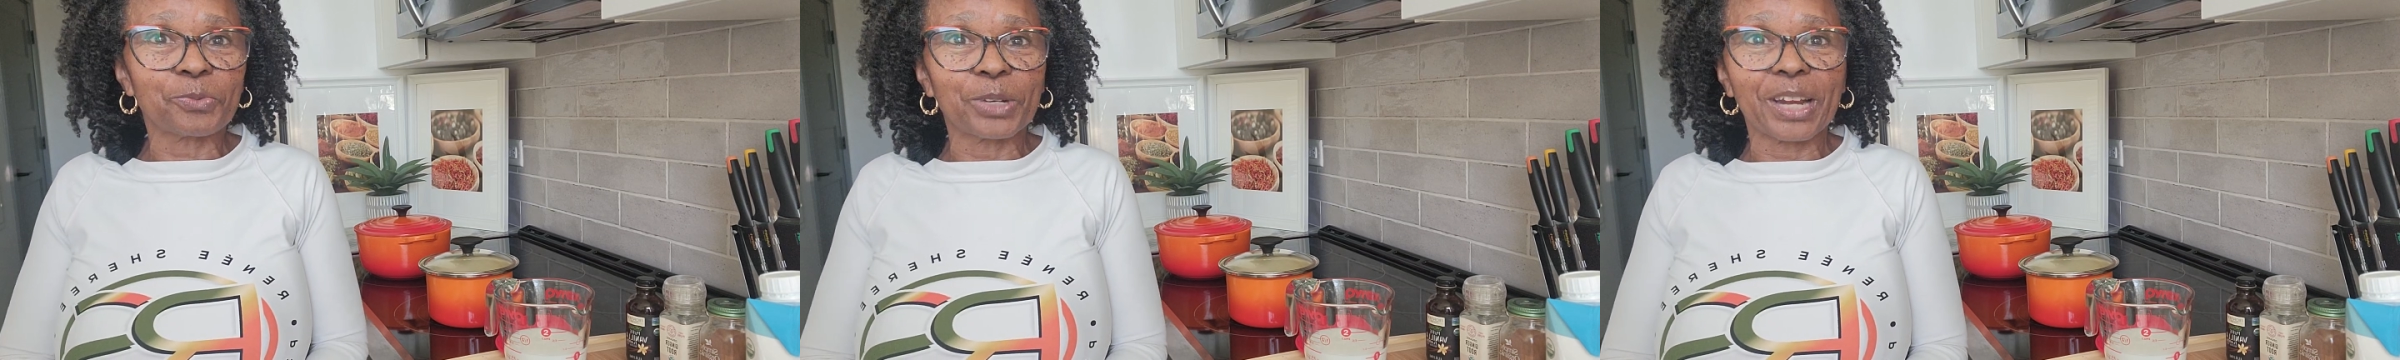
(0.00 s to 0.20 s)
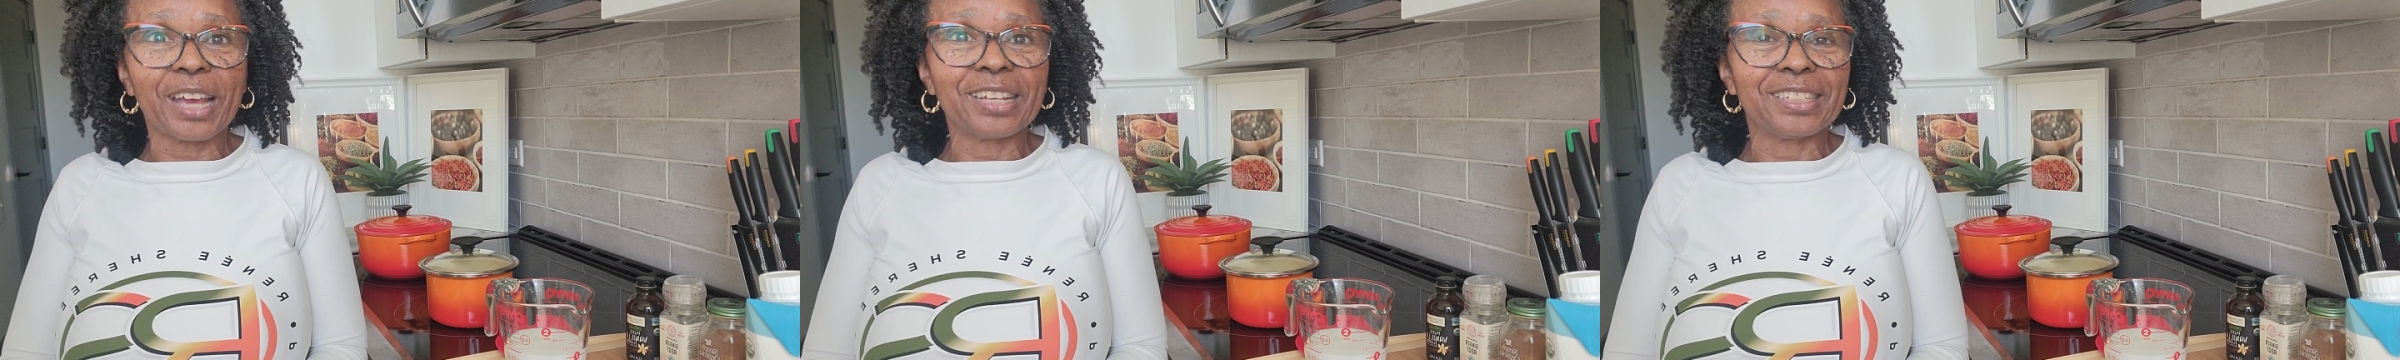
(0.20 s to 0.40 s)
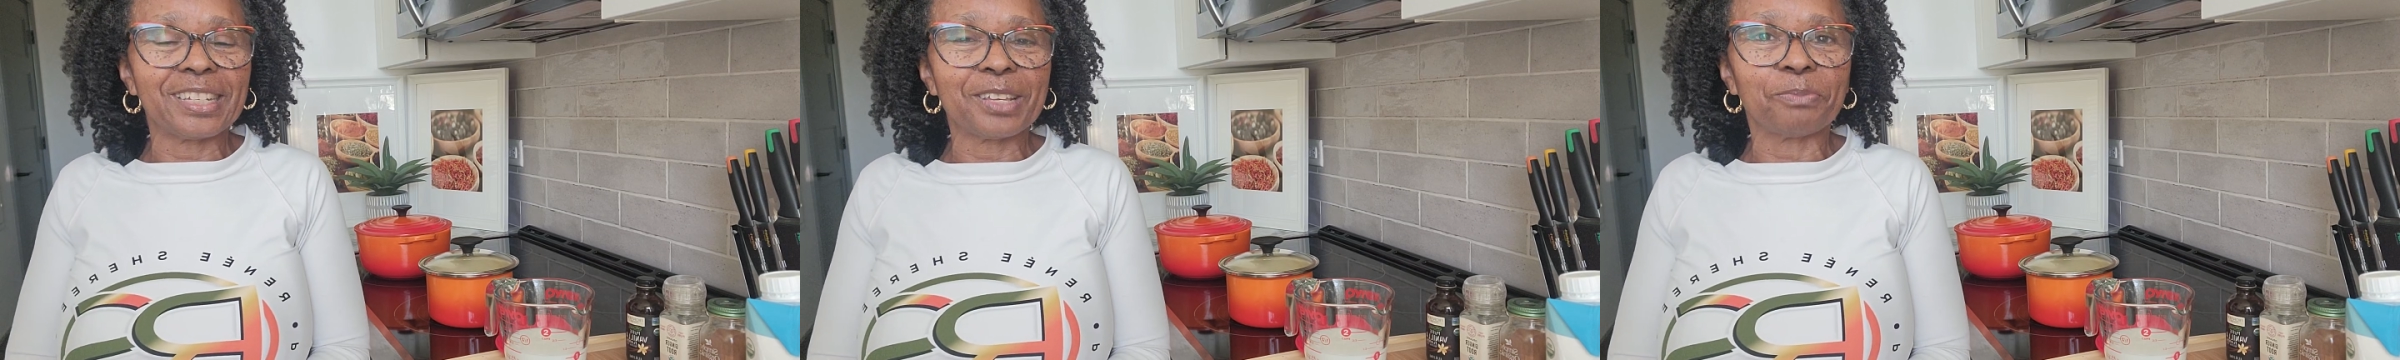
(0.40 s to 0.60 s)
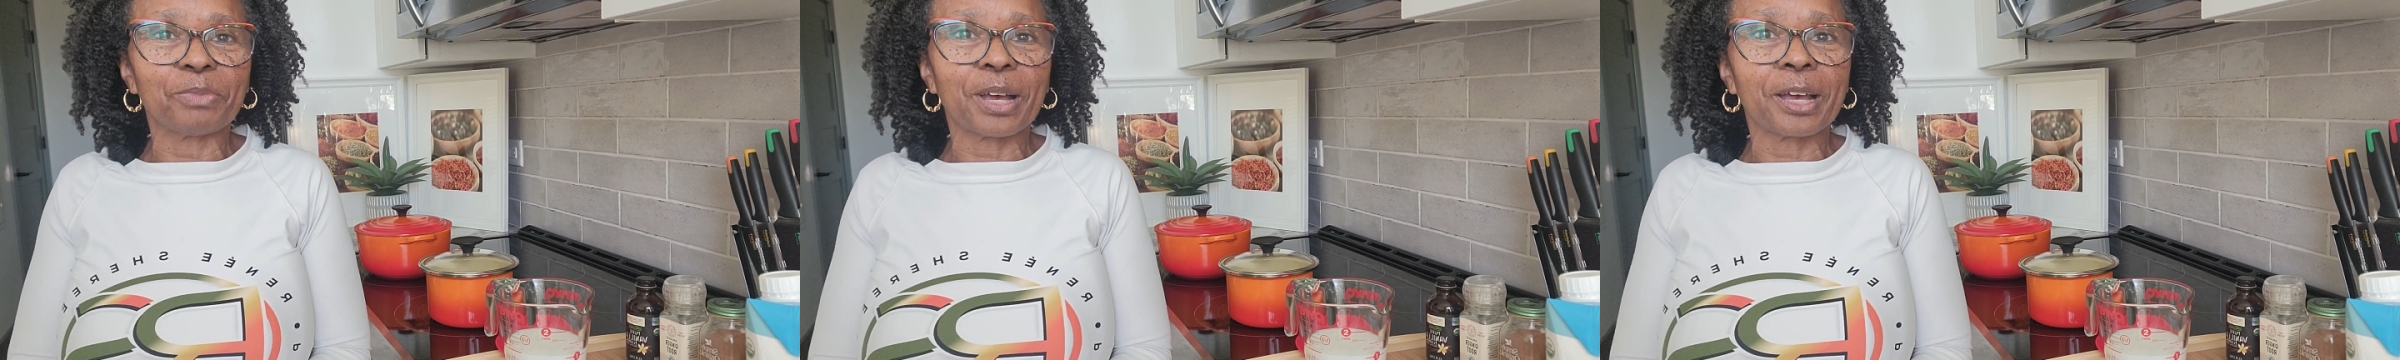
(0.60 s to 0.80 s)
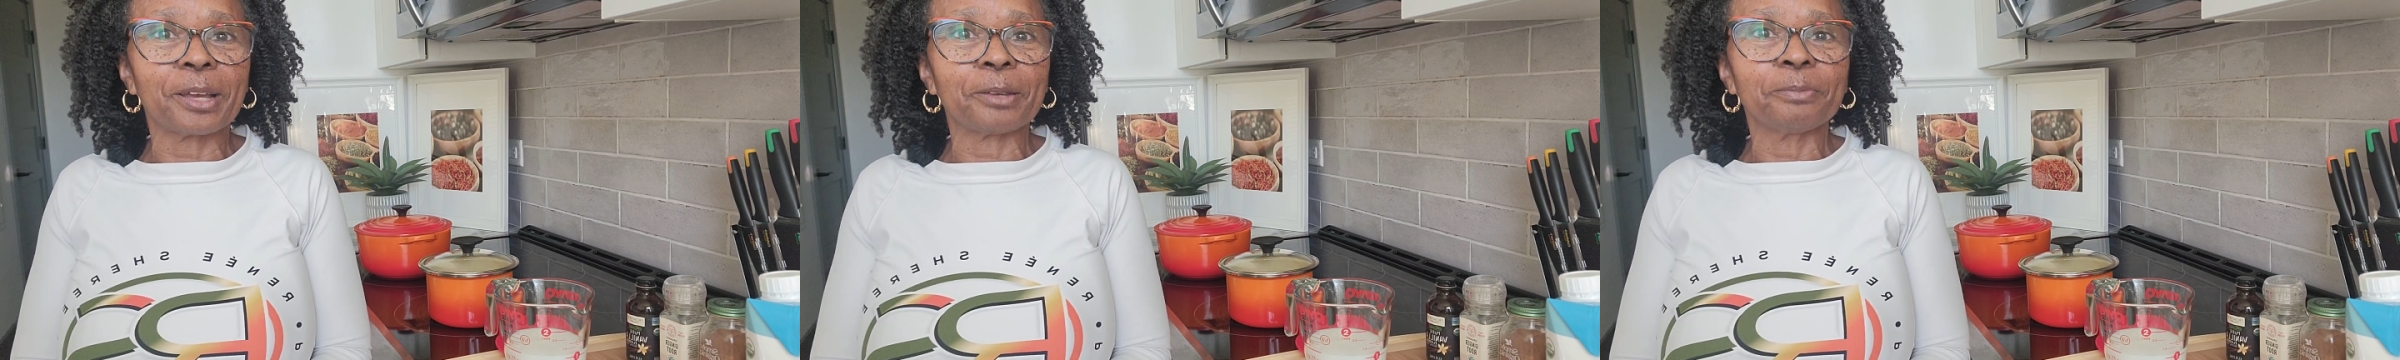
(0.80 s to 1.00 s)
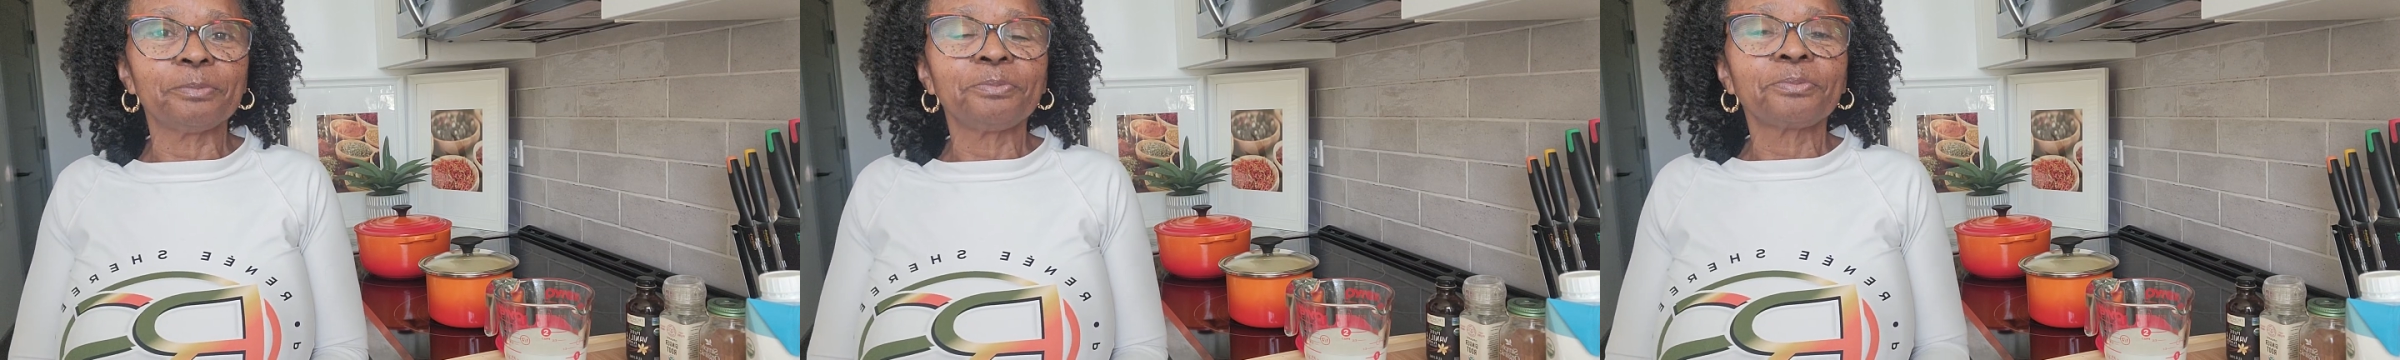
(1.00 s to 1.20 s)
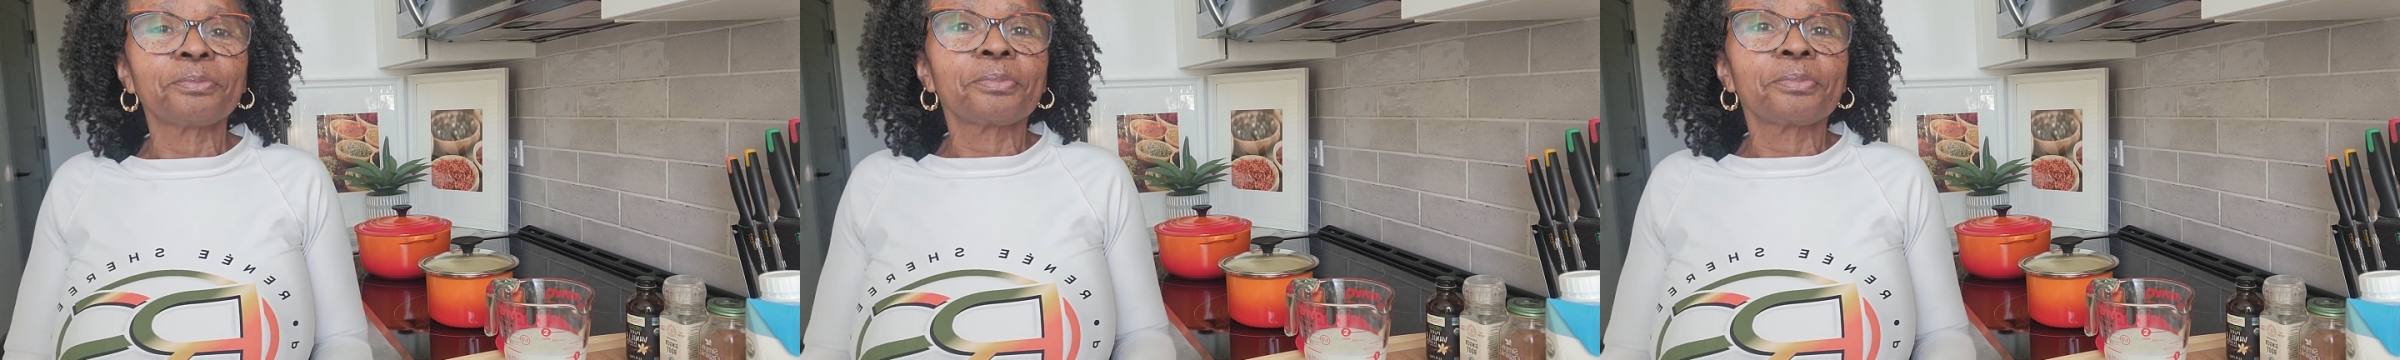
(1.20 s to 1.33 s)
when I did my